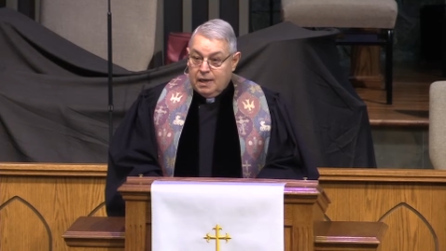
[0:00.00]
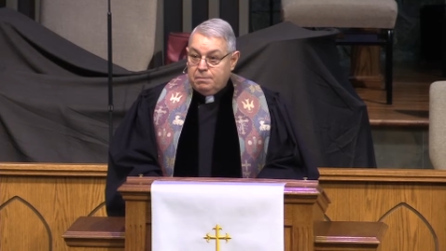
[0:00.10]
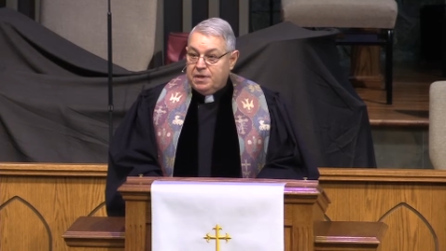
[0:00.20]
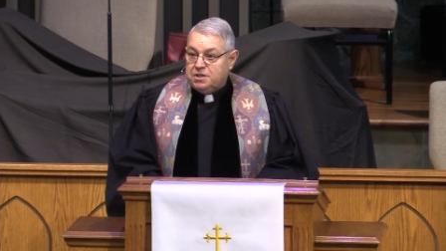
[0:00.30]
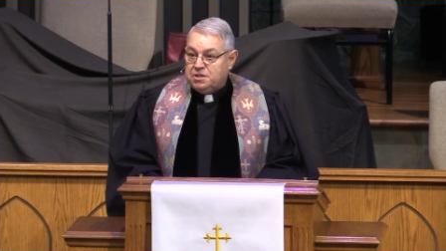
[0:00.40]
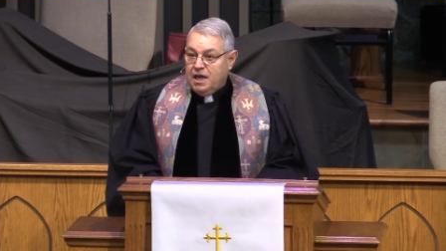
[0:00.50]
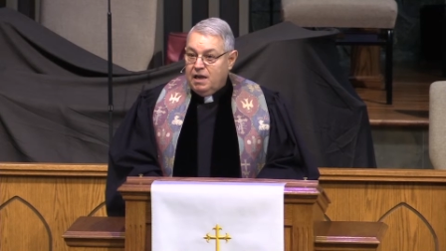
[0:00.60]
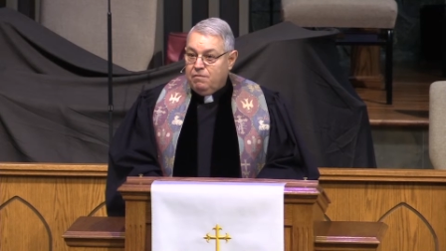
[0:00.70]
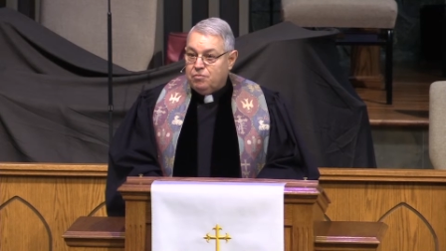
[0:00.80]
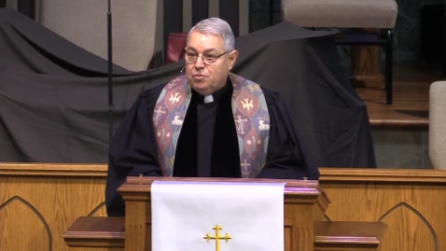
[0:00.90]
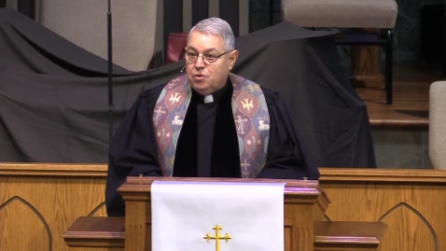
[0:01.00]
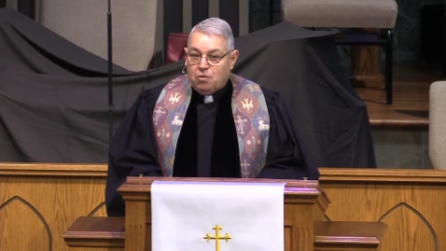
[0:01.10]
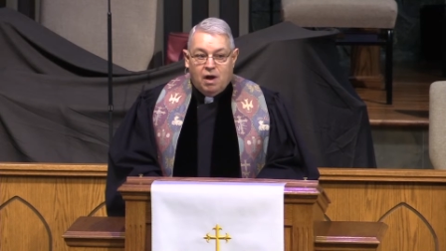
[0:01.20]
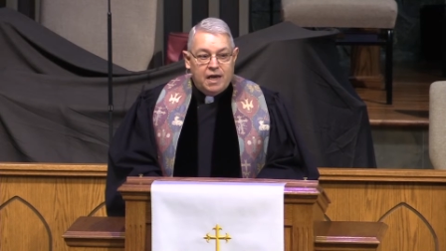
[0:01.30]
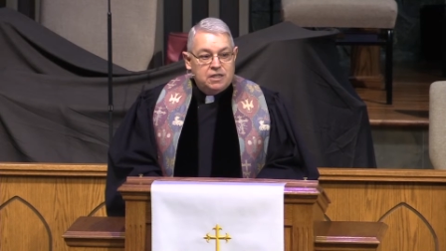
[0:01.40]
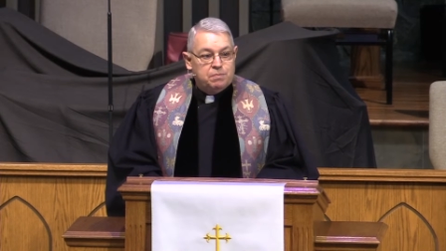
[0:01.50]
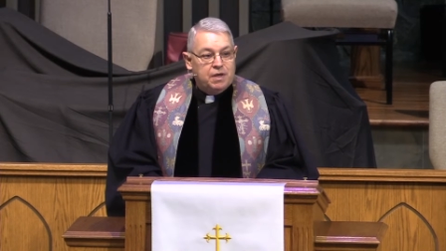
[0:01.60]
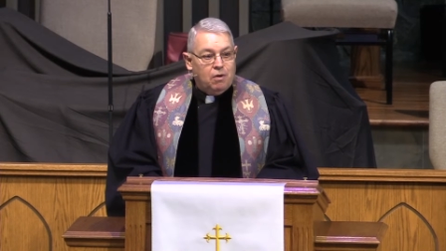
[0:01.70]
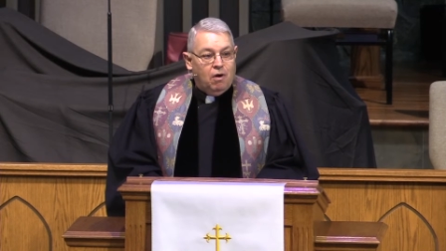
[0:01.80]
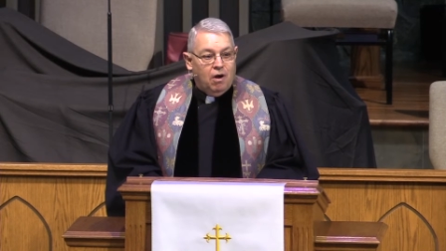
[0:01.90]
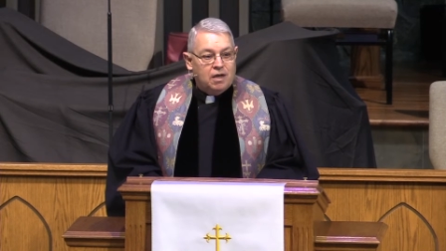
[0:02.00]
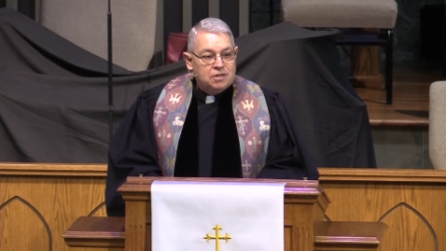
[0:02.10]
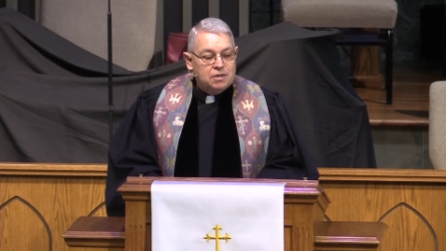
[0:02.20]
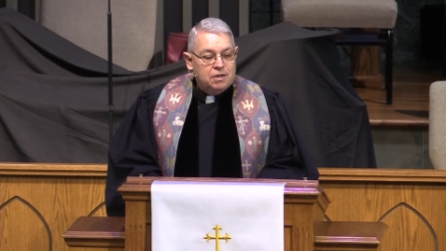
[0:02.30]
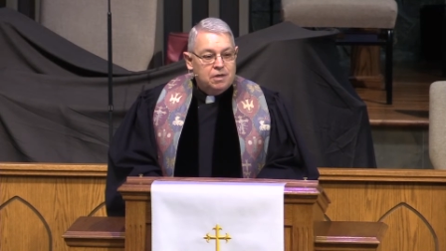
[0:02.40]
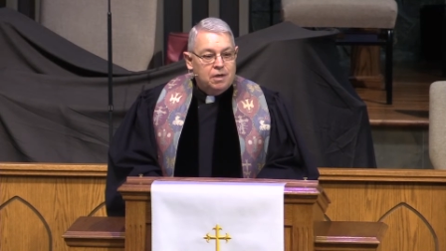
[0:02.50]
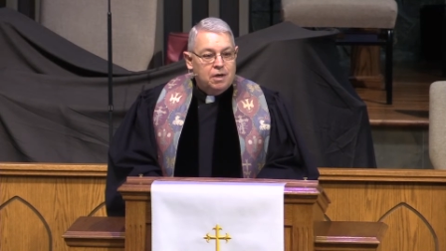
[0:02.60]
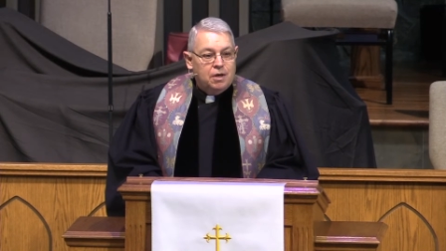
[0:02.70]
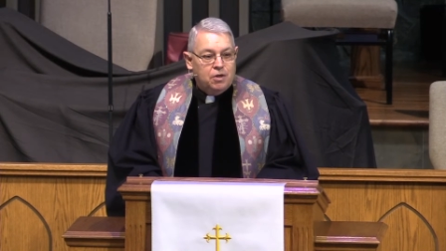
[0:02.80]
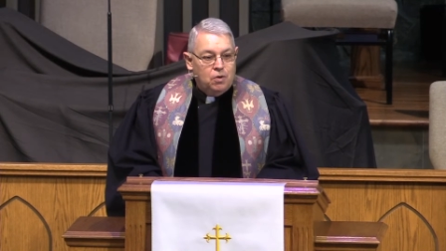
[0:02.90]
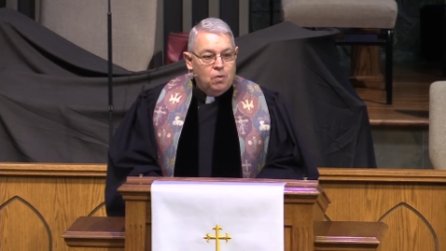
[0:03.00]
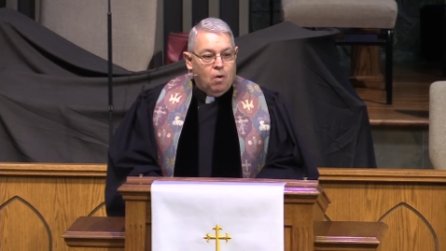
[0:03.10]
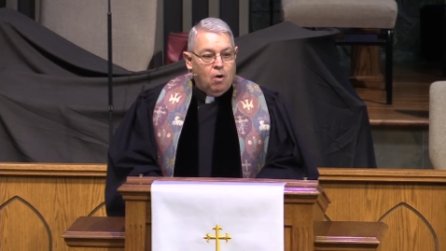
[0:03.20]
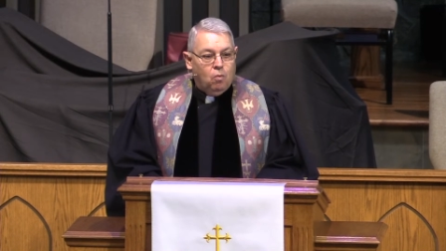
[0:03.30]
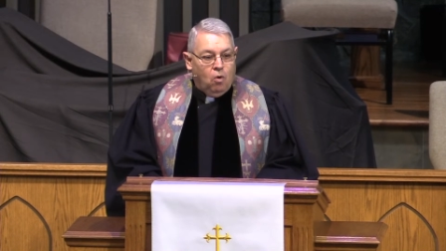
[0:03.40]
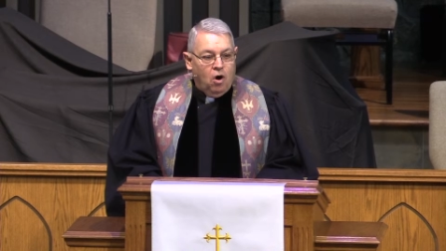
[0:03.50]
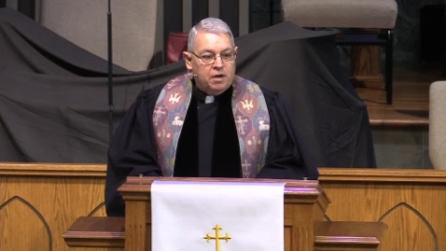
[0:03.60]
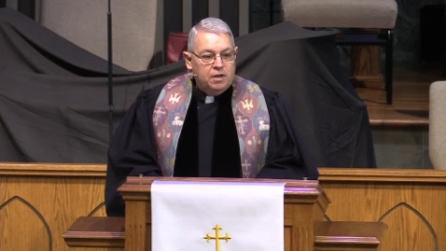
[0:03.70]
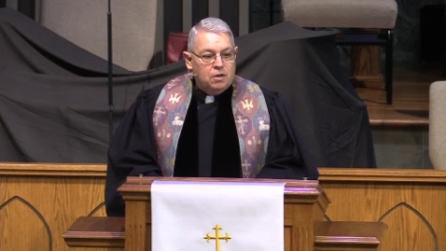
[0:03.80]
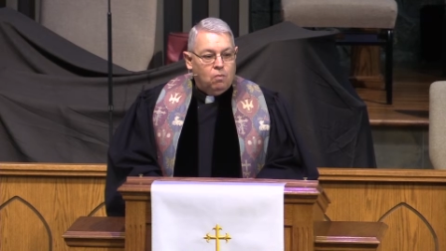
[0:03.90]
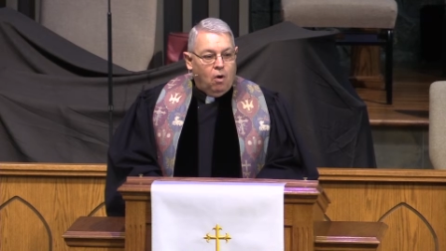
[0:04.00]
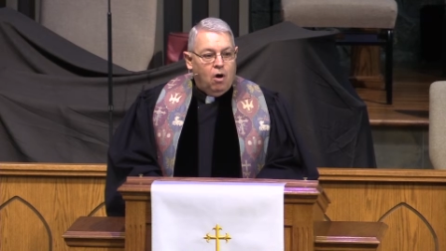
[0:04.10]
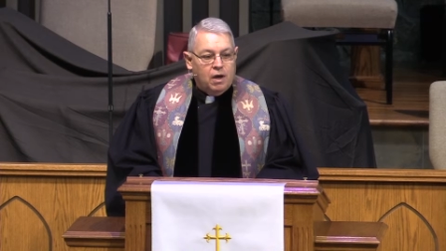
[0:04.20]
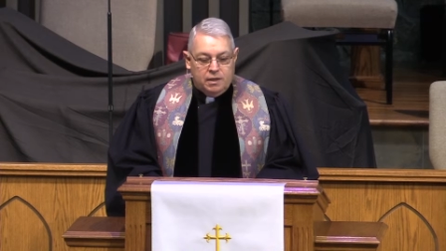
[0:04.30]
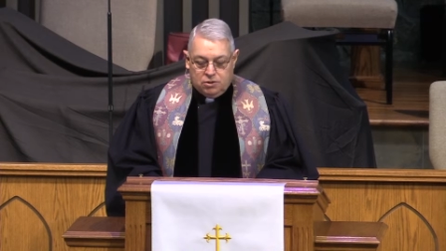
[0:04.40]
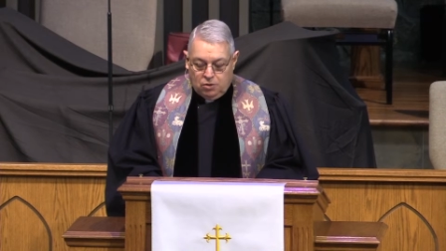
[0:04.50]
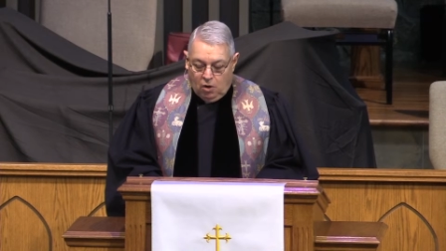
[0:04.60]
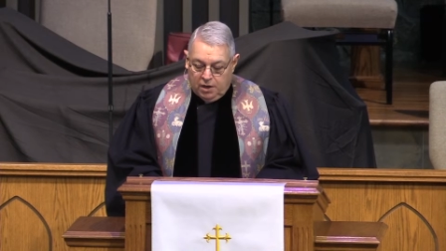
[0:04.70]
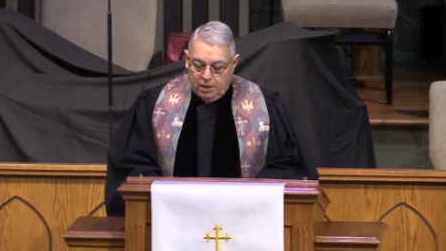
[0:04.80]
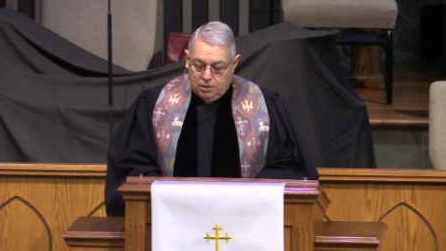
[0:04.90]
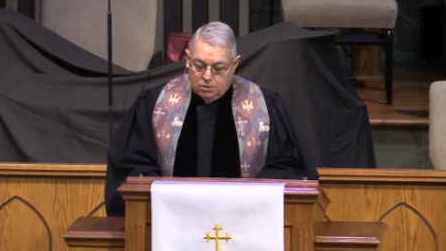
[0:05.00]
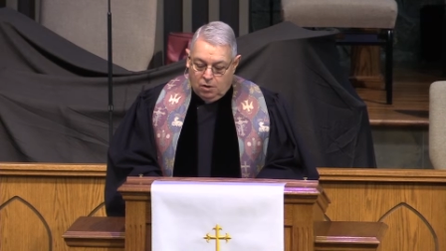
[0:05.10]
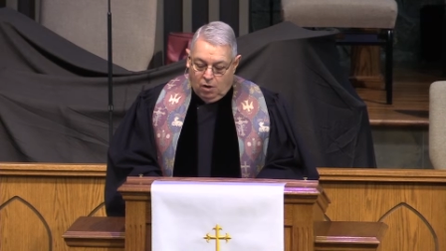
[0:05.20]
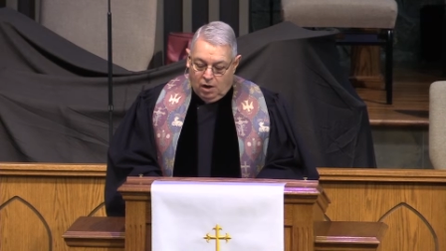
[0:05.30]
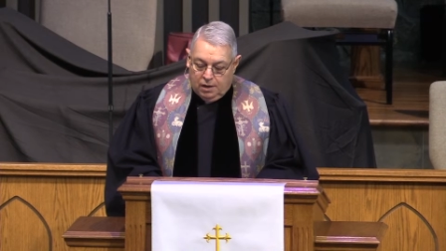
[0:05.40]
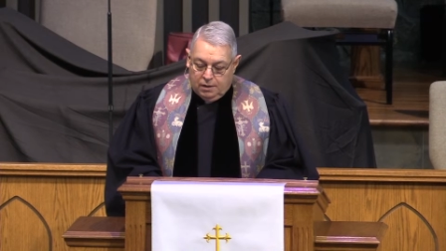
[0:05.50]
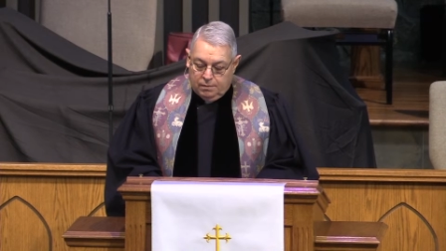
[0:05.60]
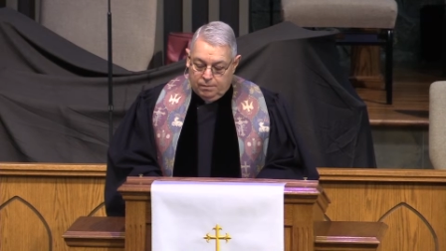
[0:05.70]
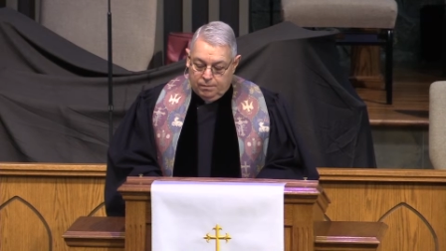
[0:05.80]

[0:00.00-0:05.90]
and be saved through Christ because you are walking the walk and talking the talk.